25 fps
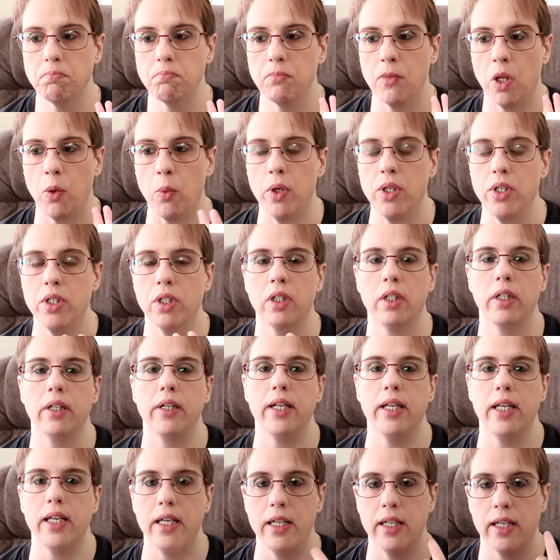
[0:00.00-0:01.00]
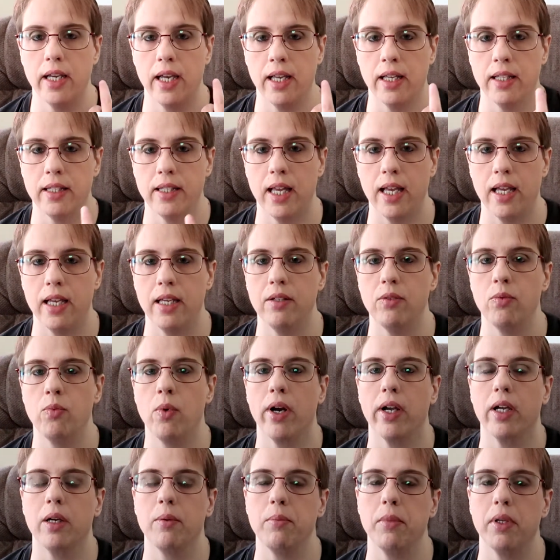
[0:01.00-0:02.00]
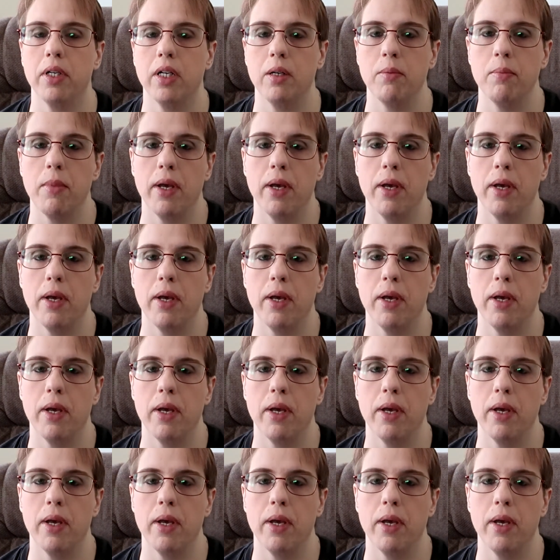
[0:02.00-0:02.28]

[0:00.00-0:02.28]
went to Clinique and they recommended